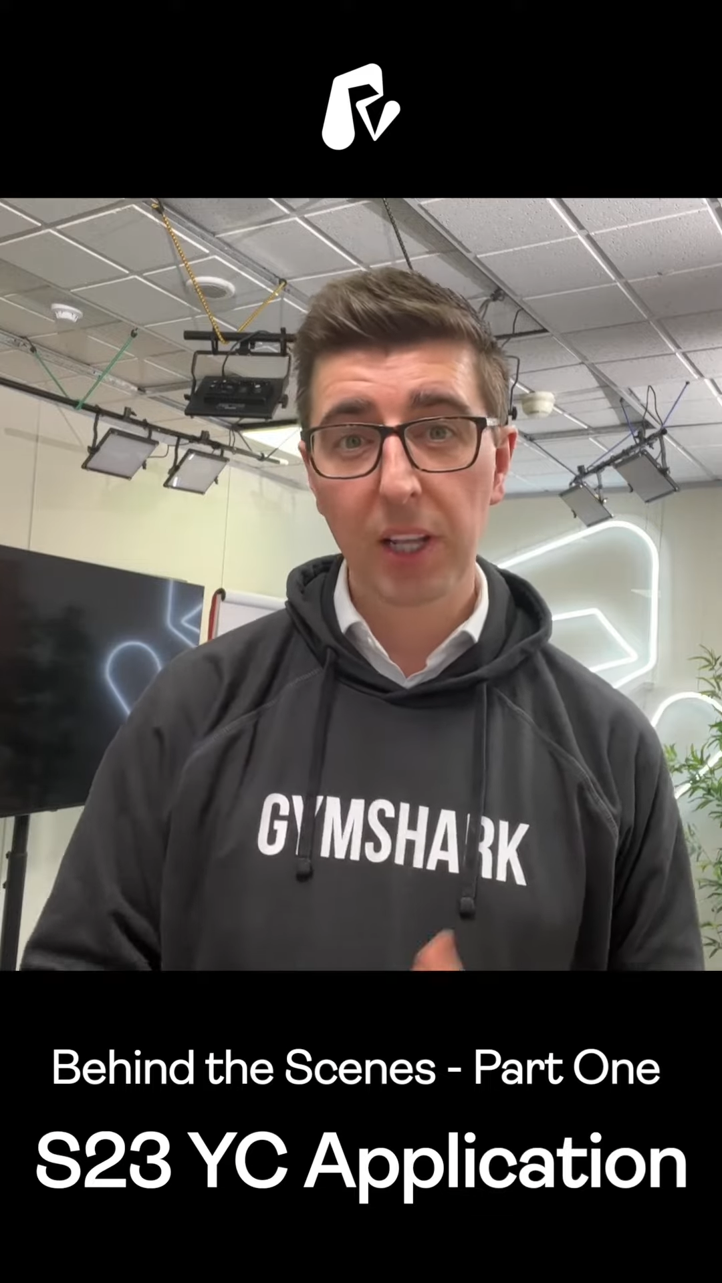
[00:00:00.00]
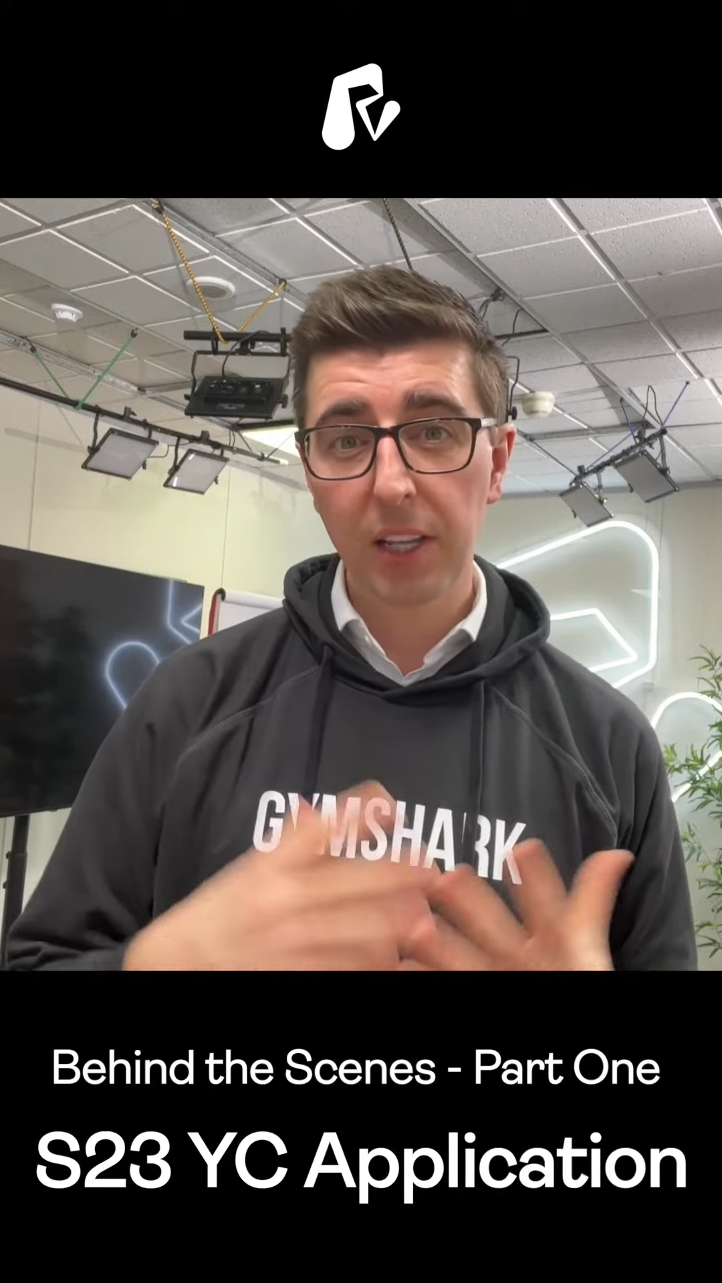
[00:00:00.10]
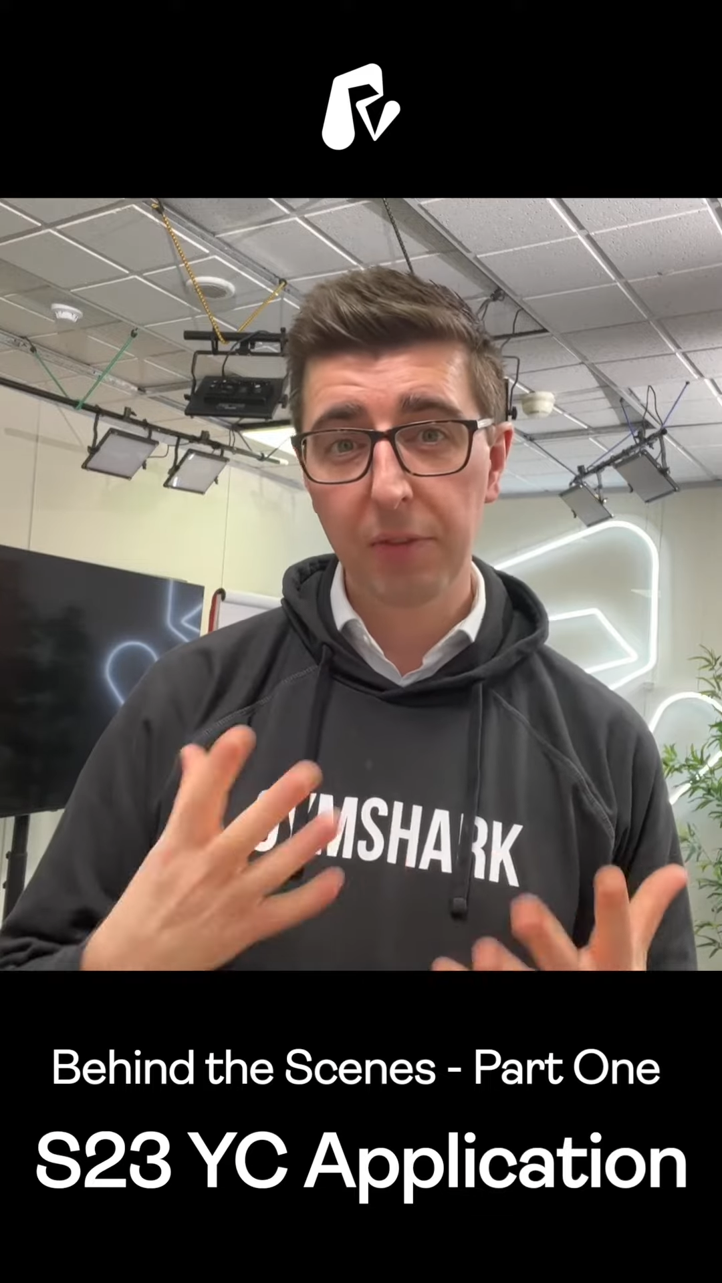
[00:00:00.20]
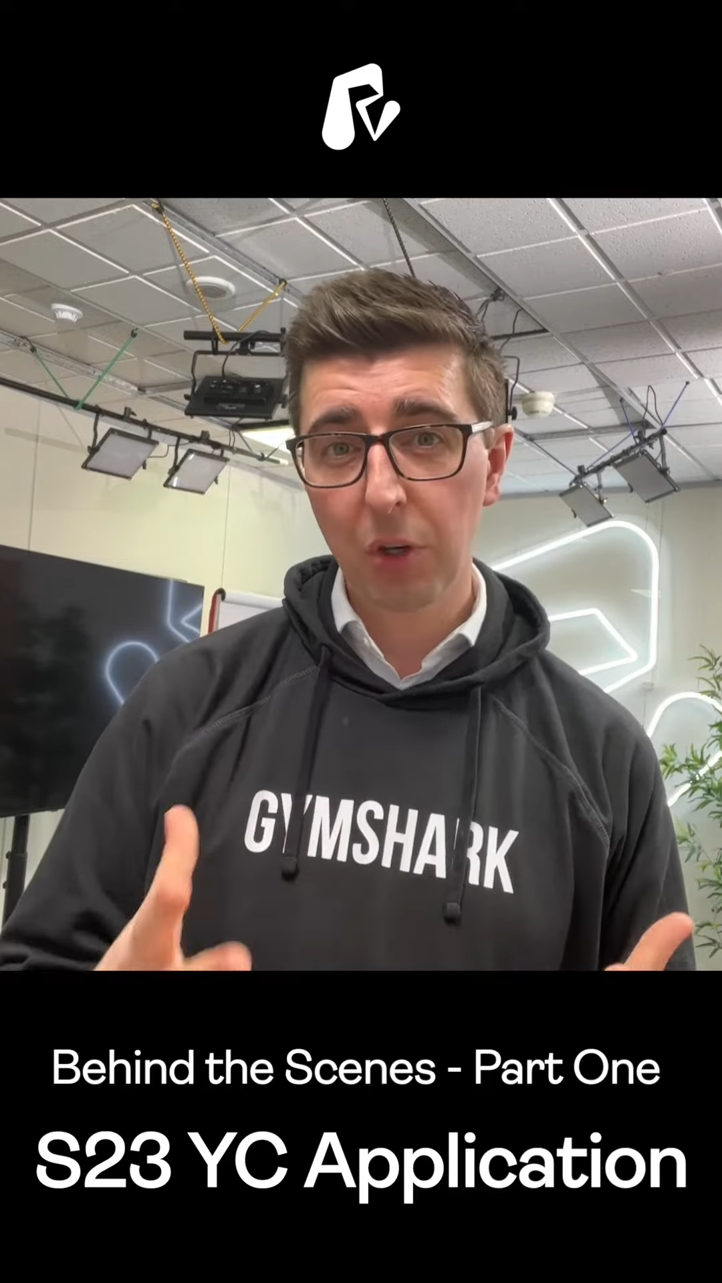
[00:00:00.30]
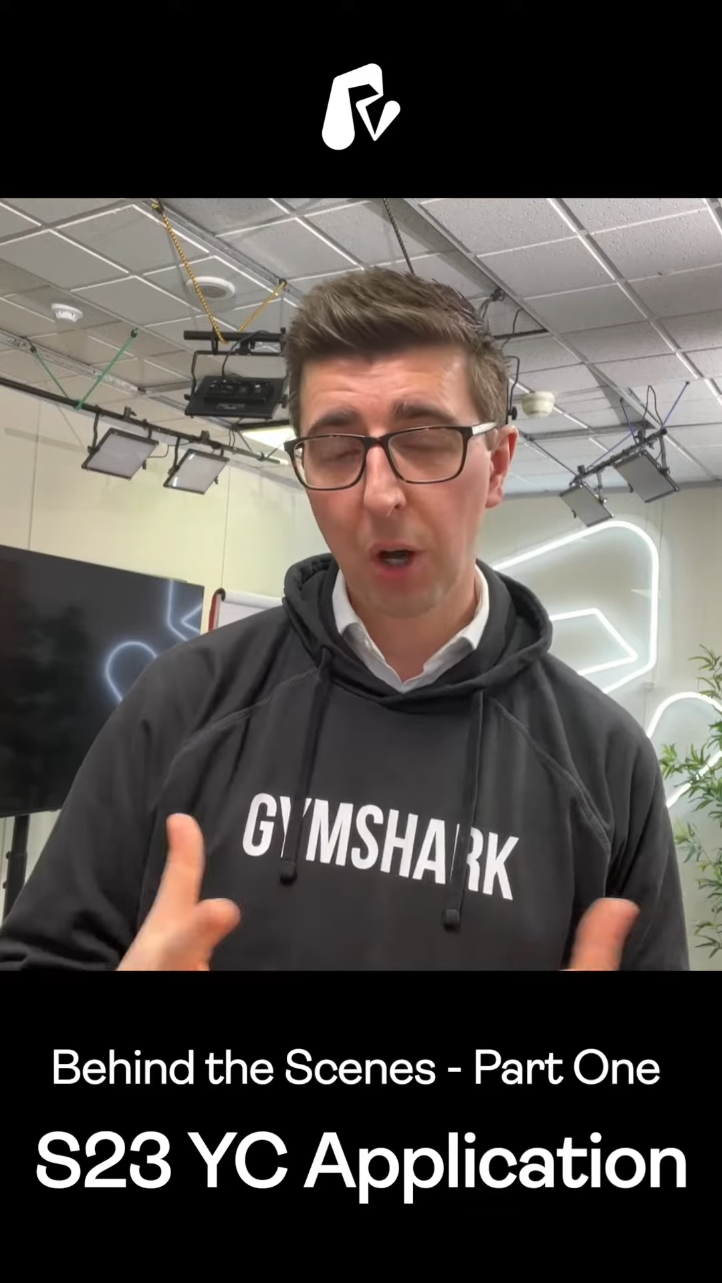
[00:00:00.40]

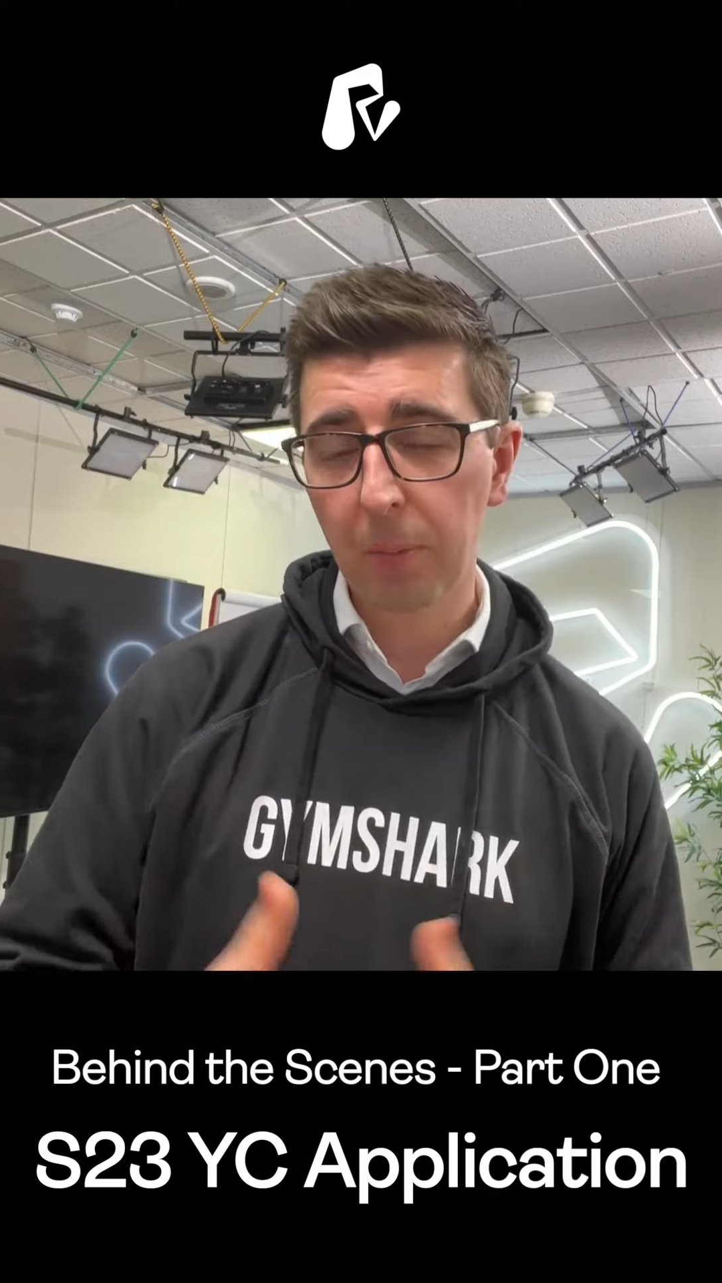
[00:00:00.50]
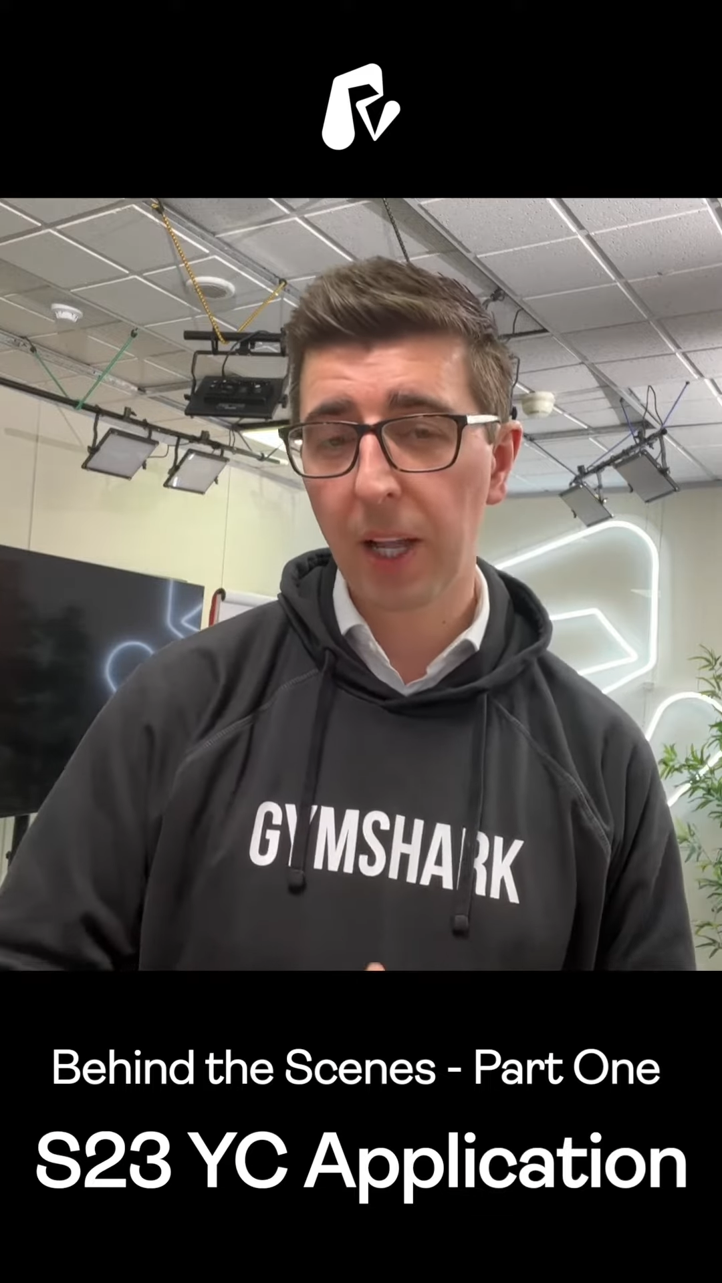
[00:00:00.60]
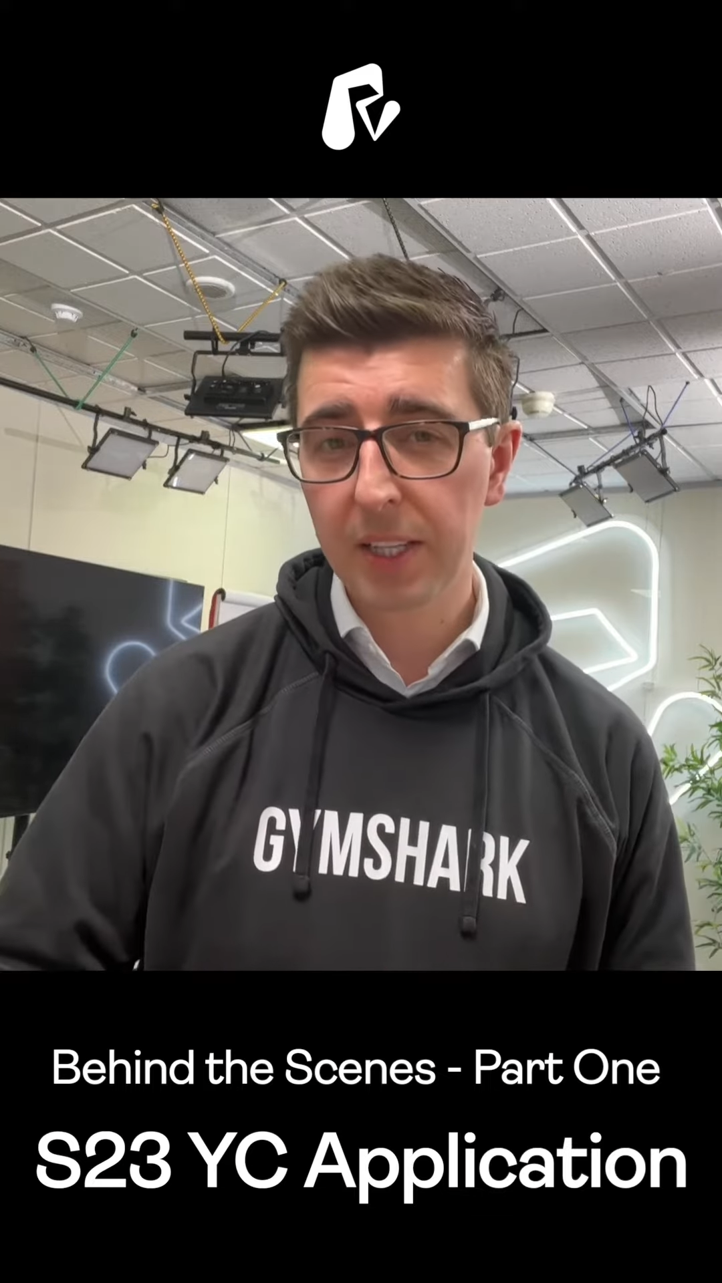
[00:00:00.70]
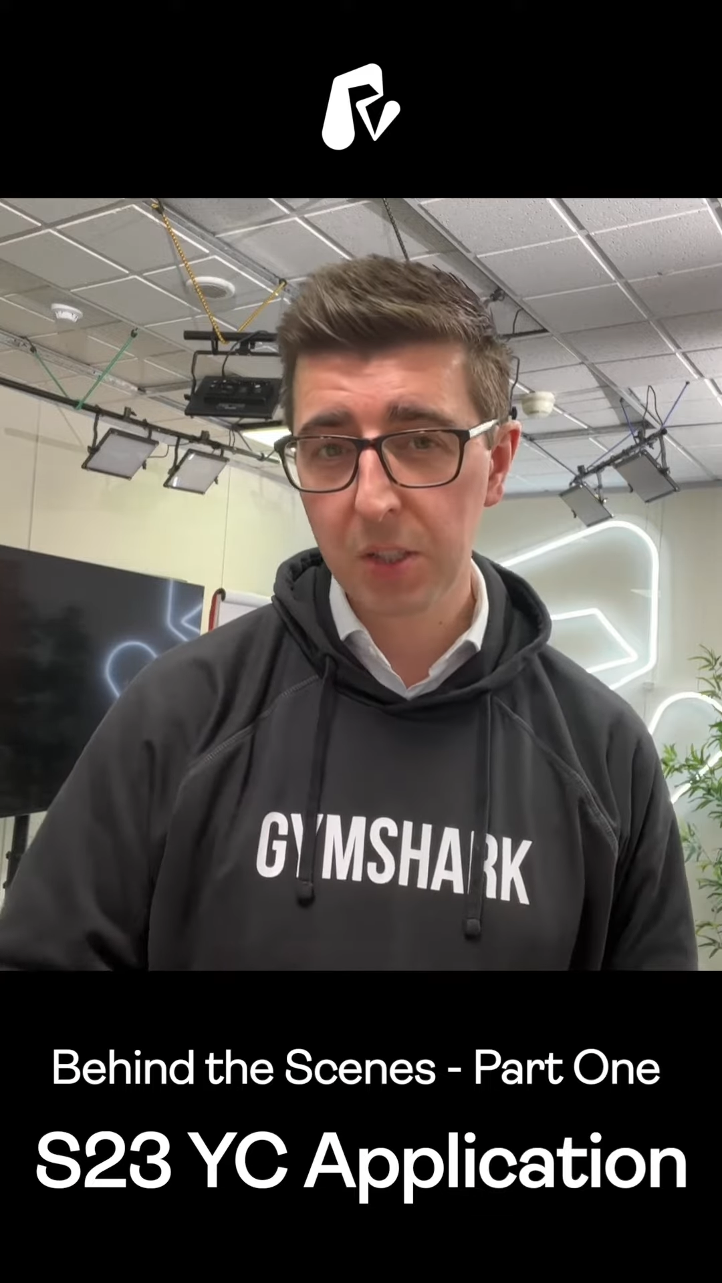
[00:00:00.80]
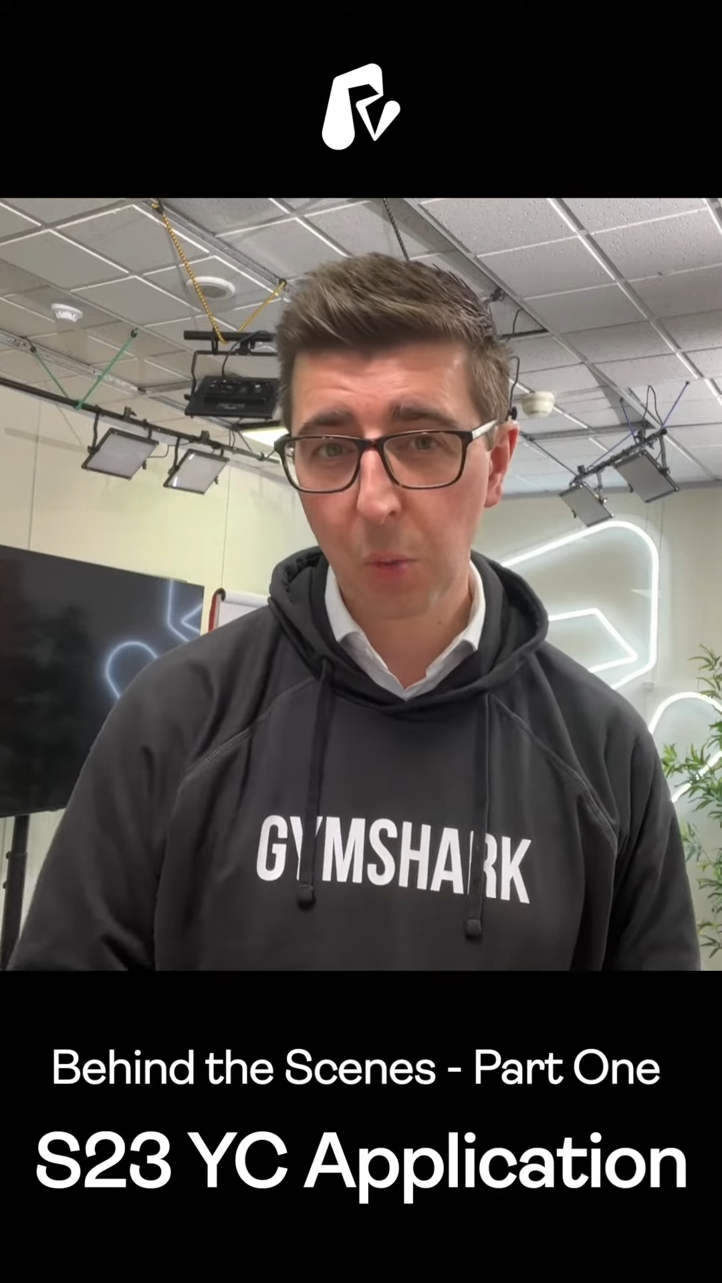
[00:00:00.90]
if you're applying to